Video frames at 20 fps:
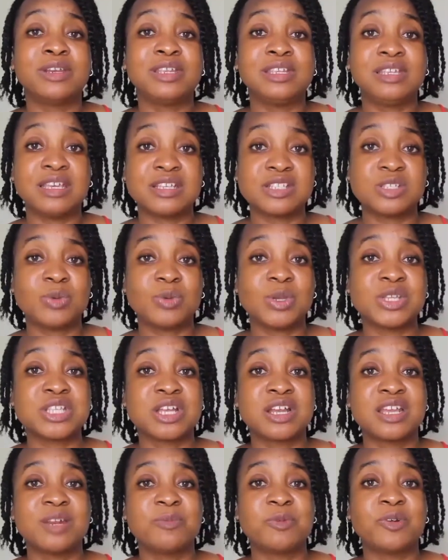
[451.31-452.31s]
But yes, we are
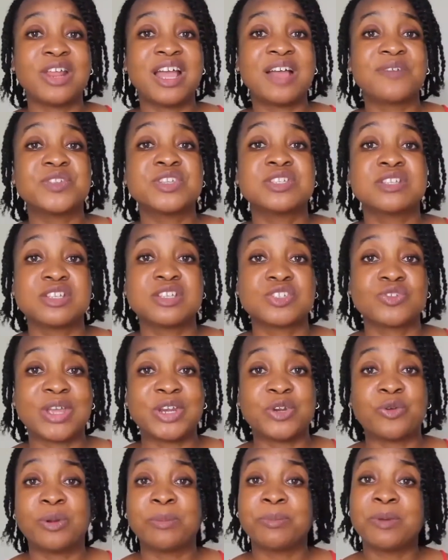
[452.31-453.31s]
talking about after sex
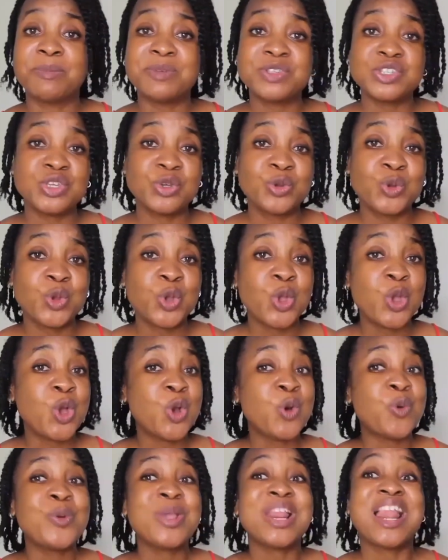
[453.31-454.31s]
right now. I promise you,
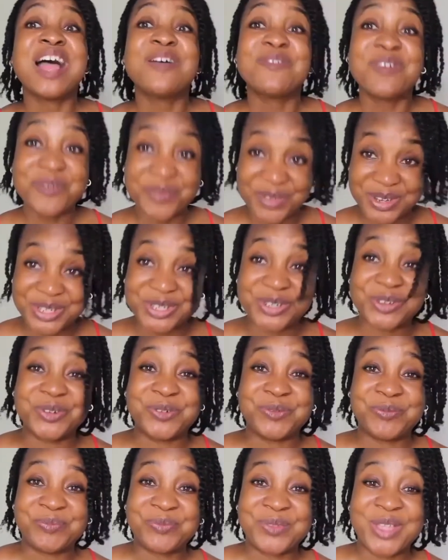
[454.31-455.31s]
we'll have a video
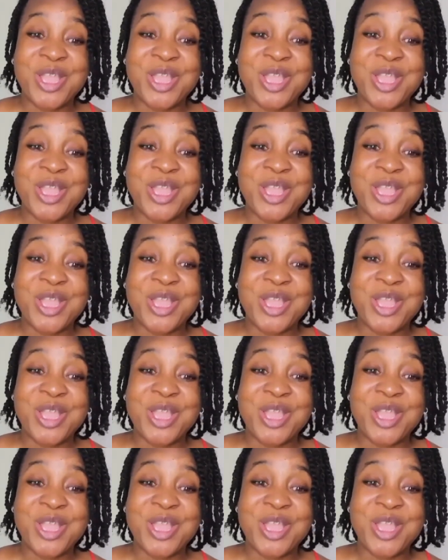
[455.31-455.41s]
